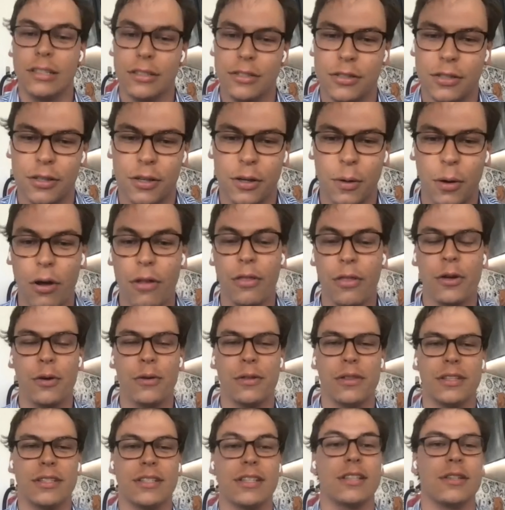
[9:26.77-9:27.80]
And so
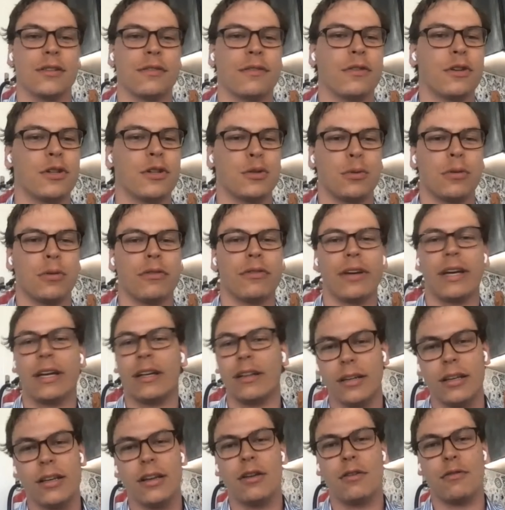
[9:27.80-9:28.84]
although this is a virtual
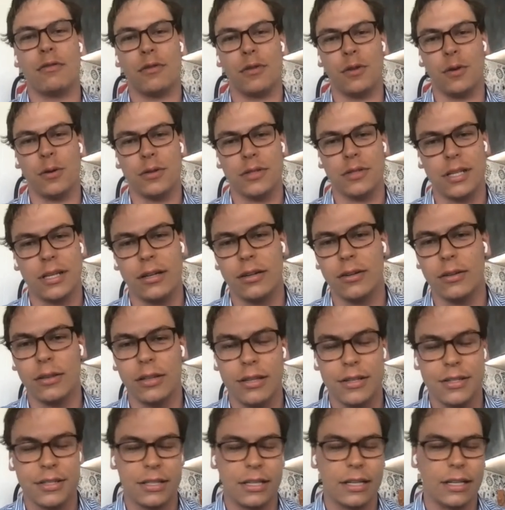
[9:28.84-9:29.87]
event, for those that are
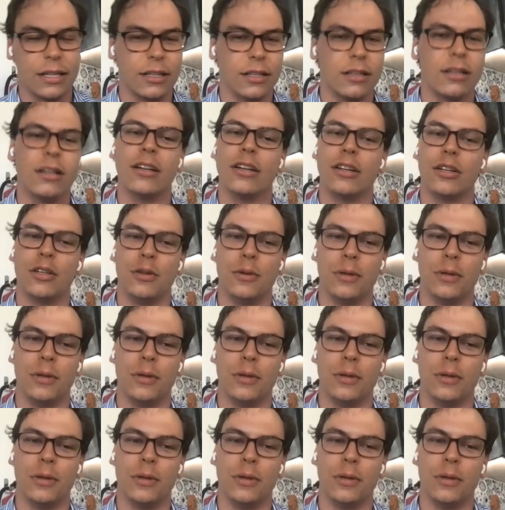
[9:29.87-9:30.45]
listening,